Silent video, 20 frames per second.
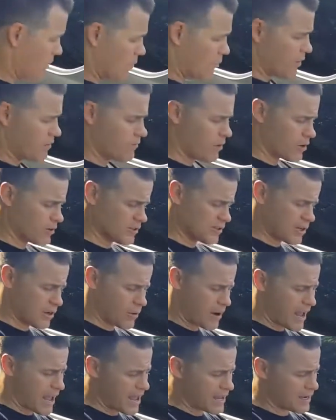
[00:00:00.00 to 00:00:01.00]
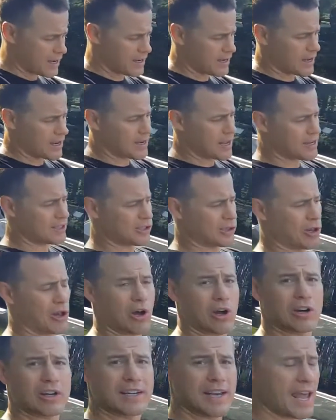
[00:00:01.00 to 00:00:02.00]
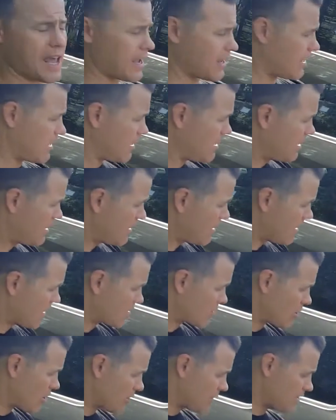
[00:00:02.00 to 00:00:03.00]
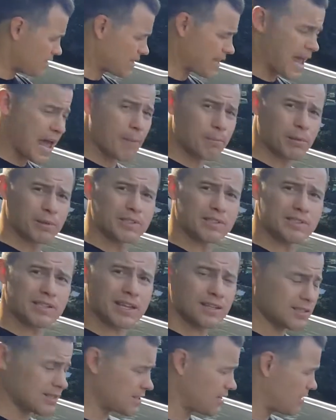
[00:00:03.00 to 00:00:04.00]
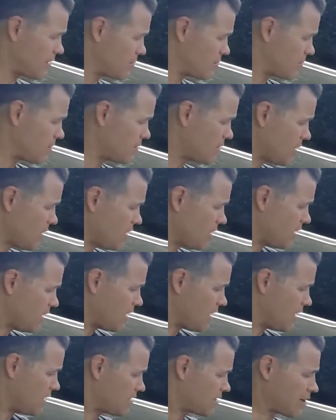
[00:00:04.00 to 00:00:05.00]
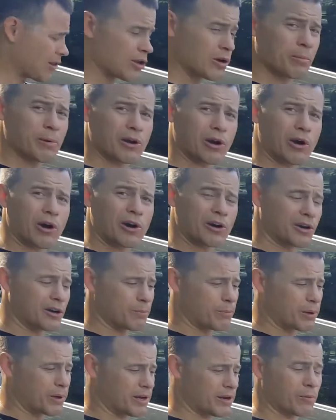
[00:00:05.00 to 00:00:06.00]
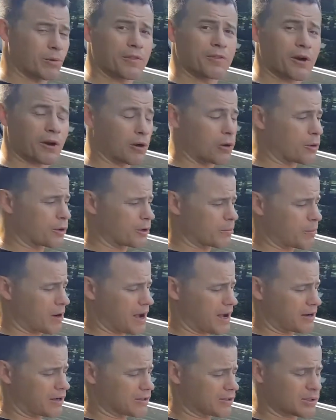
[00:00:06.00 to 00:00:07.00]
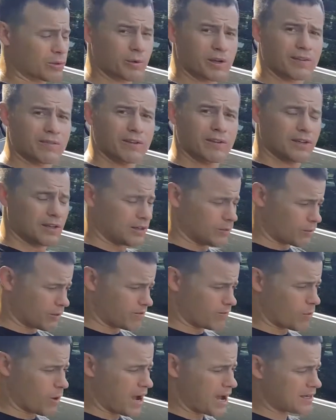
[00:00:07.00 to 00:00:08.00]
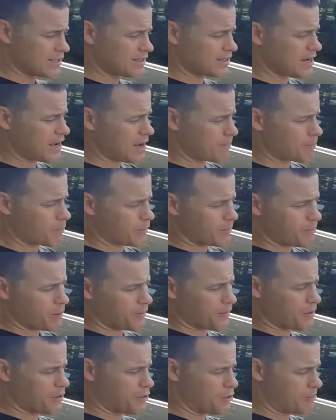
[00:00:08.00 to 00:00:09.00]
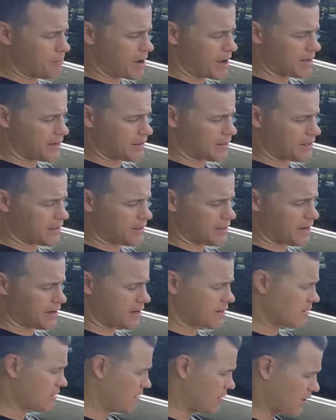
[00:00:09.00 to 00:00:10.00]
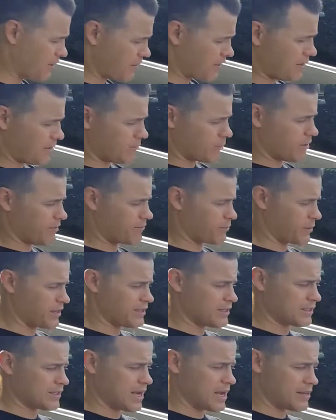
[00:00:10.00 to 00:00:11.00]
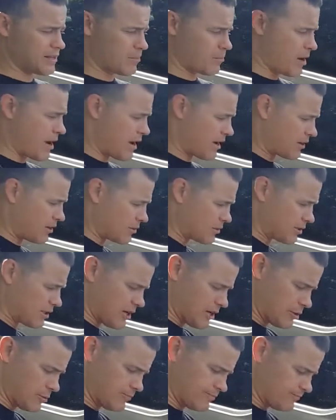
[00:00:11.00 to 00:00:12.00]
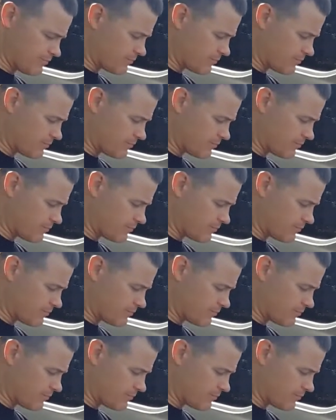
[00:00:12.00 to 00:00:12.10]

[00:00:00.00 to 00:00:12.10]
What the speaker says: We've also added a nice long neck, because all these capless systems, it's a little bit harder to put in with our older bottles. So we've wised up and we put the new bottle in there, or we've redesigned the bottle. So